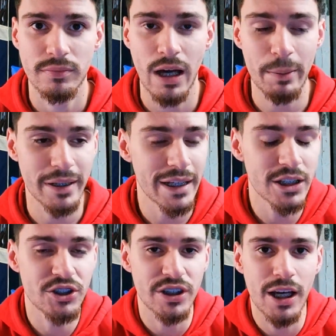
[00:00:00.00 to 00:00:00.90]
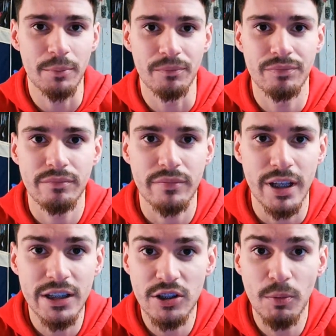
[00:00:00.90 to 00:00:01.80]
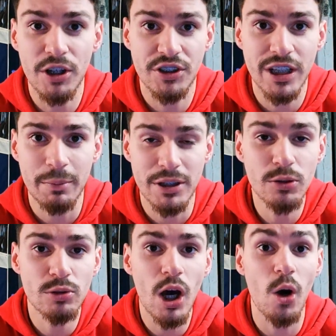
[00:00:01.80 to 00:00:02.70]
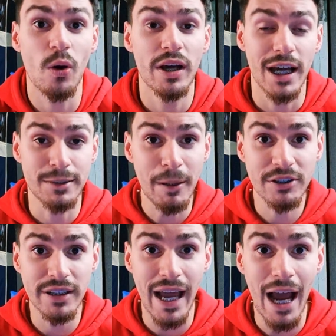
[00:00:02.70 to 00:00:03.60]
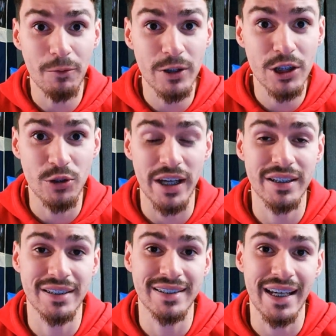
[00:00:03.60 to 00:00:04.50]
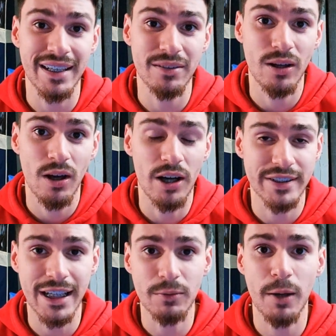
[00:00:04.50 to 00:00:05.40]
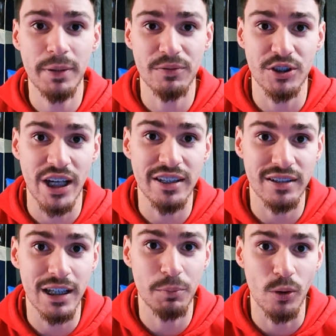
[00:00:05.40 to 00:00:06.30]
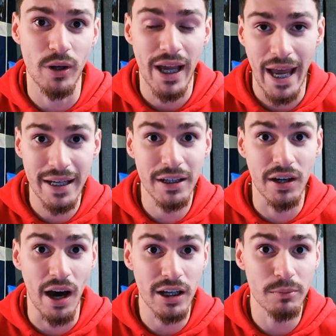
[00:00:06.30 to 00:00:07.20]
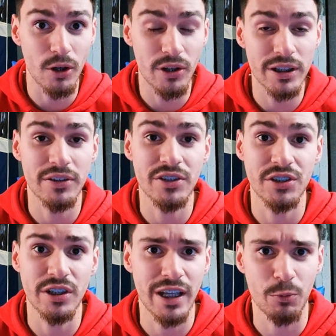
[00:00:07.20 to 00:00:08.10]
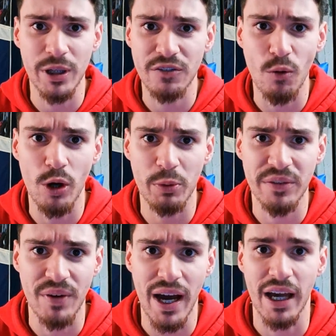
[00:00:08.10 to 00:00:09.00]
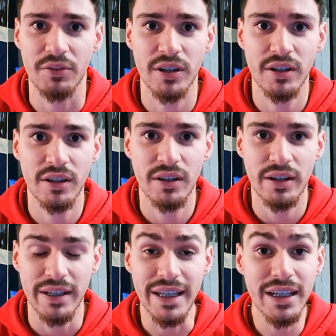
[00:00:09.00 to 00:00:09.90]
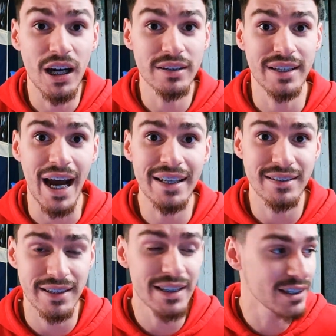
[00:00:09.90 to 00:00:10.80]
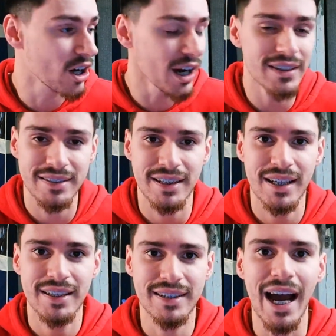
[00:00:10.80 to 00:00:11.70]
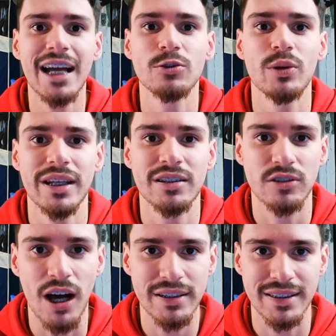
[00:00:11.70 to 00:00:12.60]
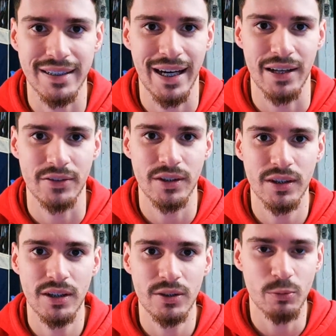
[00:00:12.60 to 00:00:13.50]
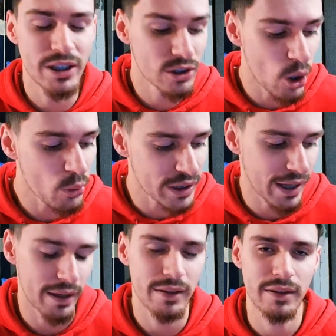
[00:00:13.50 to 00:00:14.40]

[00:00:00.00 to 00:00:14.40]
I mean, any GM, he's a smart GM, and especially after he traded a second round pick for Chase Claypool and then cut him earlier this year, like week 4, week 5. He cuts ties with his losses, guys. We know that.